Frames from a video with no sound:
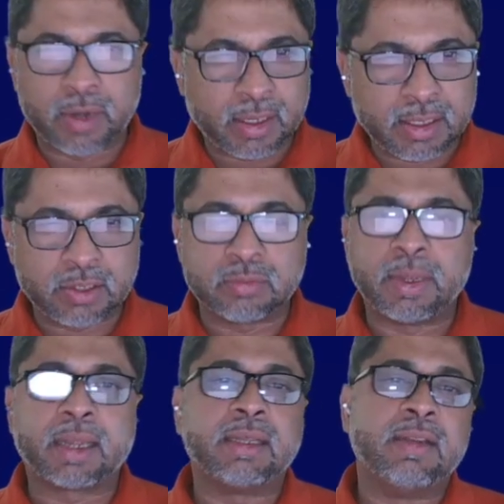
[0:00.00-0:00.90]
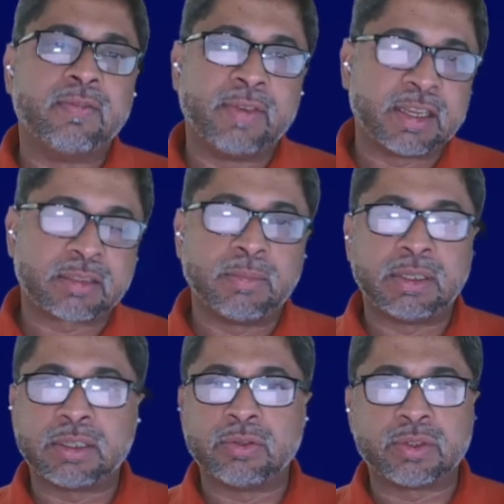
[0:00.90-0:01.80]
ready to make an
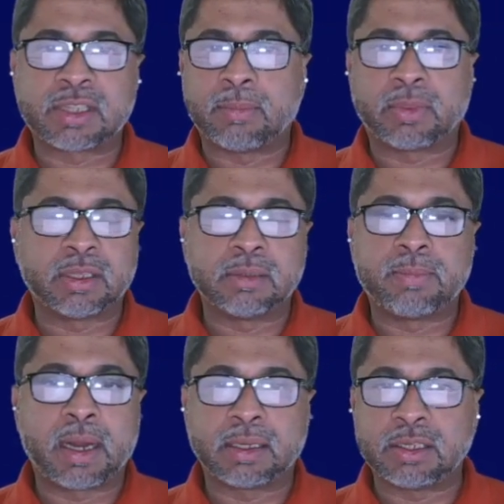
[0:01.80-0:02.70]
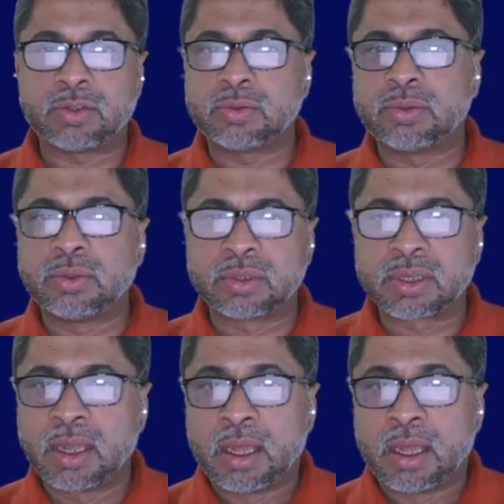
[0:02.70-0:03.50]
investment into some third-party tools